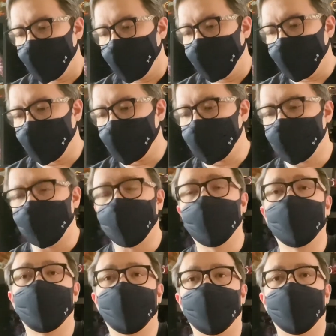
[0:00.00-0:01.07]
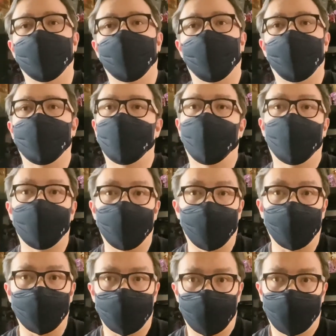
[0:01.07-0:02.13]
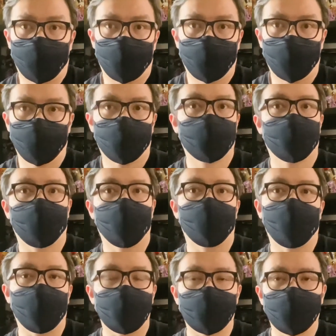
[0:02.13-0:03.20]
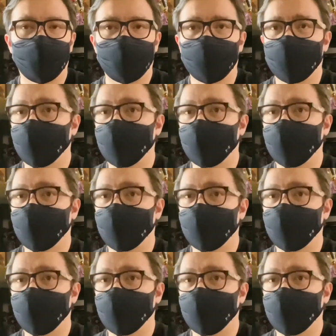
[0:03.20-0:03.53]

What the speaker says: Because you know, I'm all about comparisons.